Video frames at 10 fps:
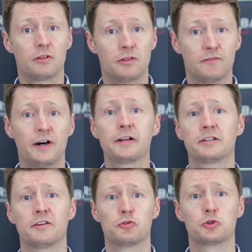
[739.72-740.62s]
The final
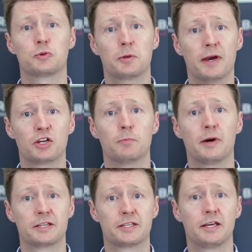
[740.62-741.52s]
difference between mesh and
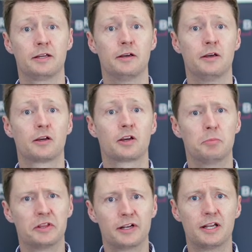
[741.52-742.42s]
palisade can
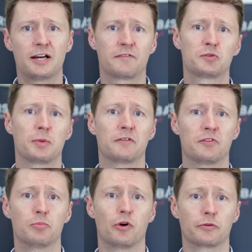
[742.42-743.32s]
be the lifespan of the
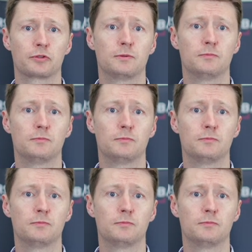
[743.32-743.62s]
product.